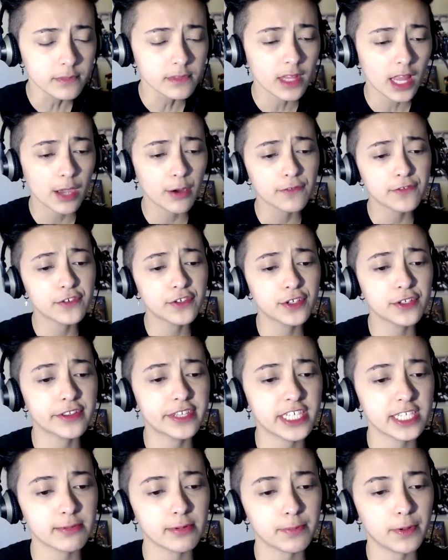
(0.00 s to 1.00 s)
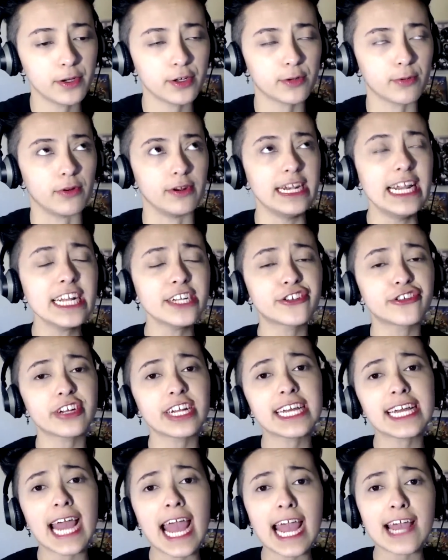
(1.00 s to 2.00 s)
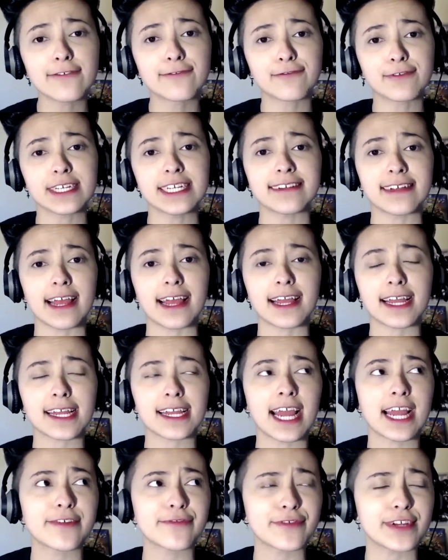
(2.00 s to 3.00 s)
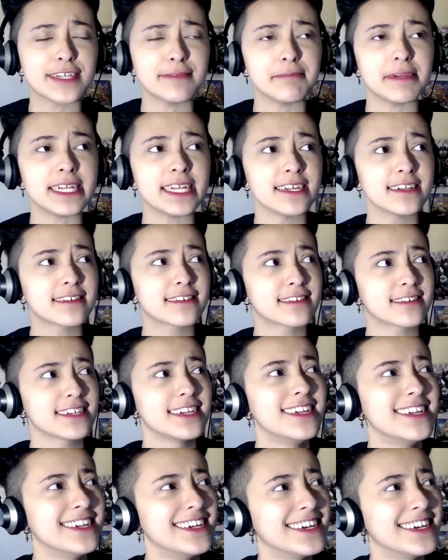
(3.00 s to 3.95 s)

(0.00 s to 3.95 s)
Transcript: How often do you think about Pokemon? Literally every day, every minute,